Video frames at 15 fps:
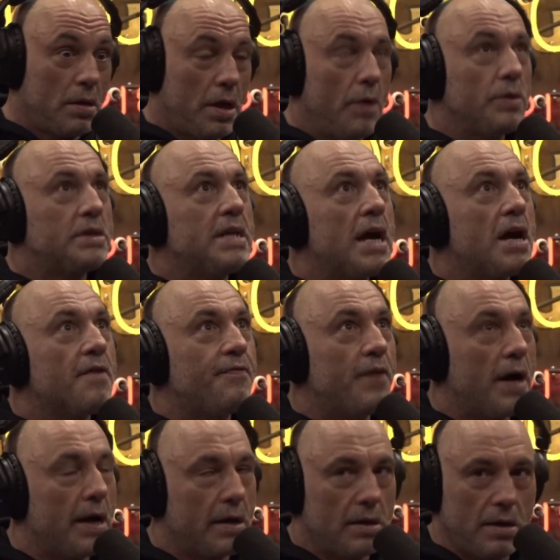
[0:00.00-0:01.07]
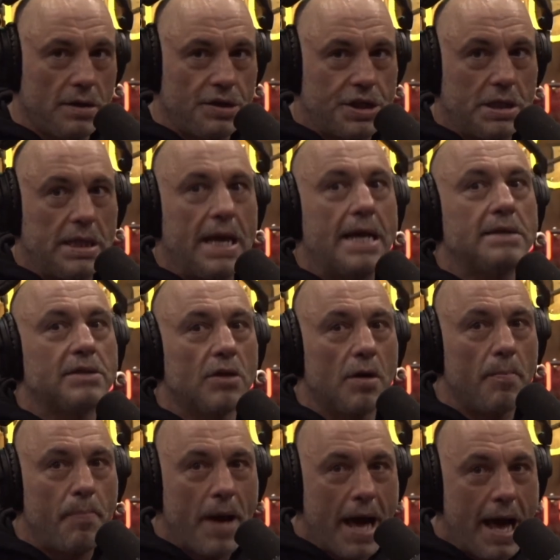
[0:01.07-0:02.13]
It was terrifying. I mean, she lands on her
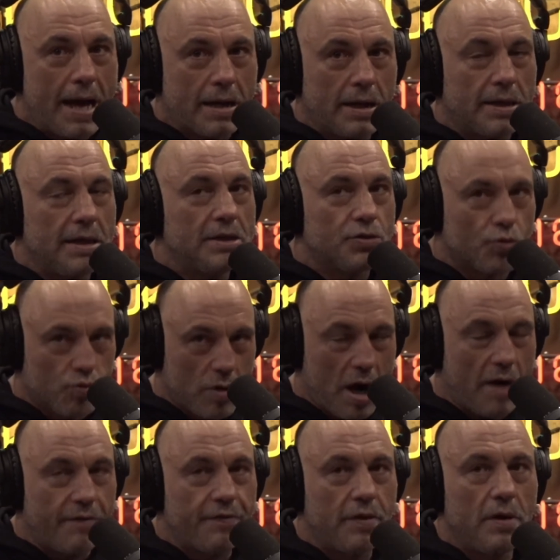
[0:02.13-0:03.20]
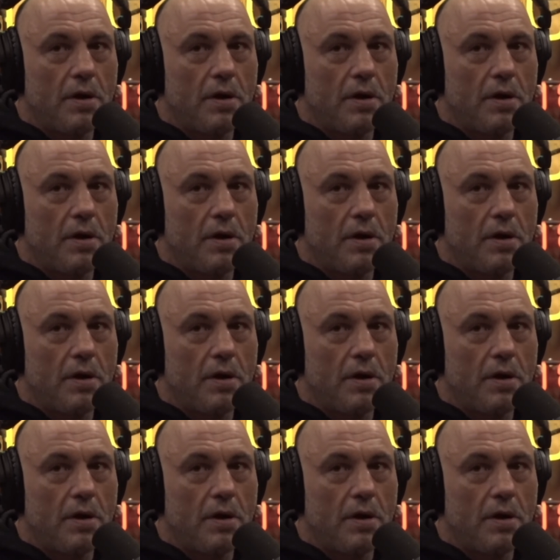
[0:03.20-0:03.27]
back. Like, it's rough.